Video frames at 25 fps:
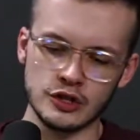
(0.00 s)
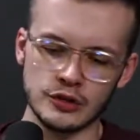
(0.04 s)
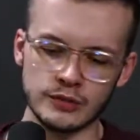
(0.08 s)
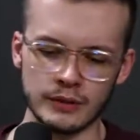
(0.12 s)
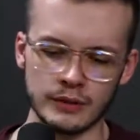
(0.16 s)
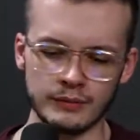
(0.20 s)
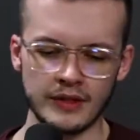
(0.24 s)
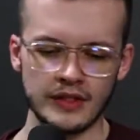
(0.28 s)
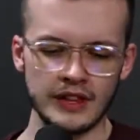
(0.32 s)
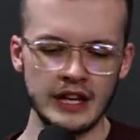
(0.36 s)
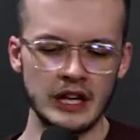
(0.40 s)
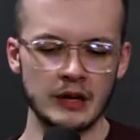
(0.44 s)
When
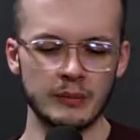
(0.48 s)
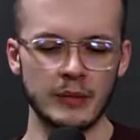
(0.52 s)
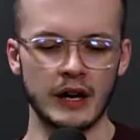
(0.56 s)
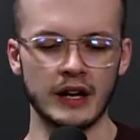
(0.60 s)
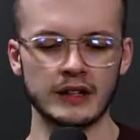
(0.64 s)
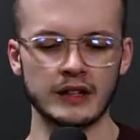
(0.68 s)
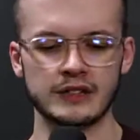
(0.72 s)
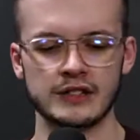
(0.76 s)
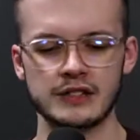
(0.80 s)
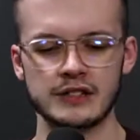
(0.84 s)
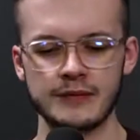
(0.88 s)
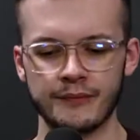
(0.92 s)
we think
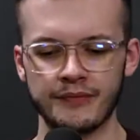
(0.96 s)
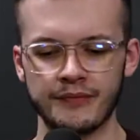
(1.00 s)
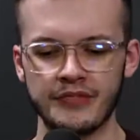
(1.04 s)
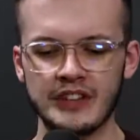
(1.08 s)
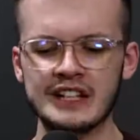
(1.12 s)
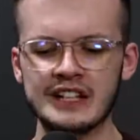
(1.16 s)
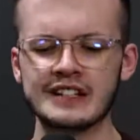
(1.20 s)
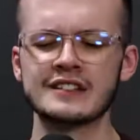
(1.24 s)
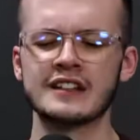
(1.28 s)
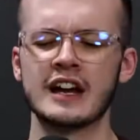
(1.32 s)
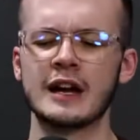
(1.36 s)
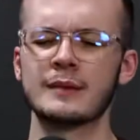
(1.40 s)
about
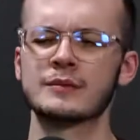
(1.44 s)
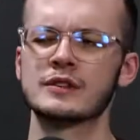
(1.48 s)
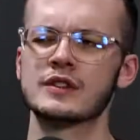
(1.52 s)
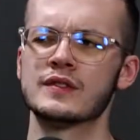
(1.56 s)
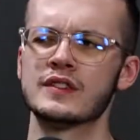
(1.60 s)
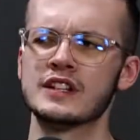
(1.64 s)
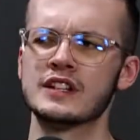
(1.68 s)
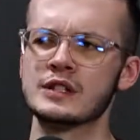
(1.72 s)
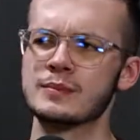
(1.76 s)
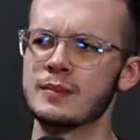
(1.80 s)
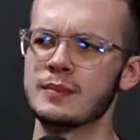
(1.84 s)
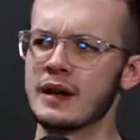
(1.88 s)
these types of
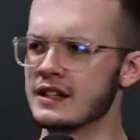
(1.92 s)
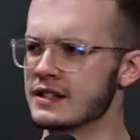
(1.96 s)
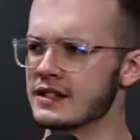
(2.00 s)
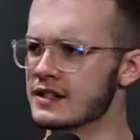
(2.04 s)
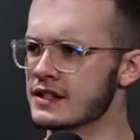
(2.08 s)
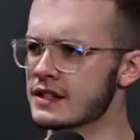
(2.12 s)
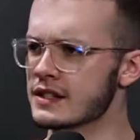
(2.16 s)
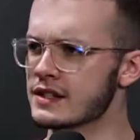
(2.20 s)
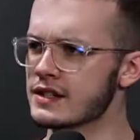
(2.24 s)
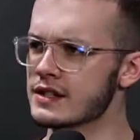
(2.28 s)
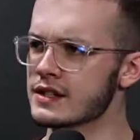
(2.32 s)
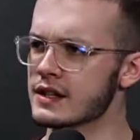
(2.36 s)

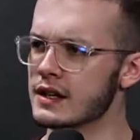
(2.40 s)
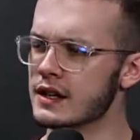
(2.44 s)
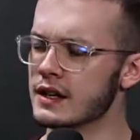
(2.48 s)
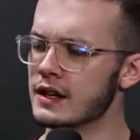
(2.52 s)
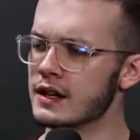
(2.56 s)
expenses,